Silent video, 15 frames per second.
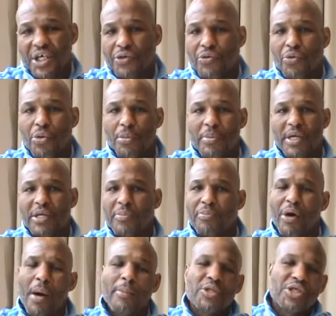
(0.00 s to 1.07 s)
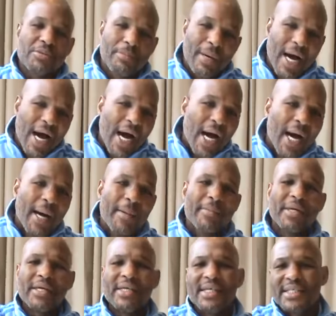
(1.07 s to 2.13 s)
I knew it would be promise your mom
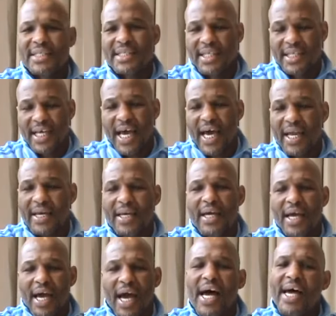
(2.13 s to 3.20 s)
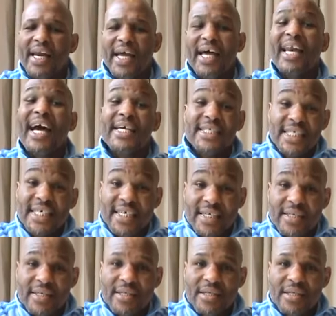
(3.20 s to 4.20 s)
and this and that, and and I did.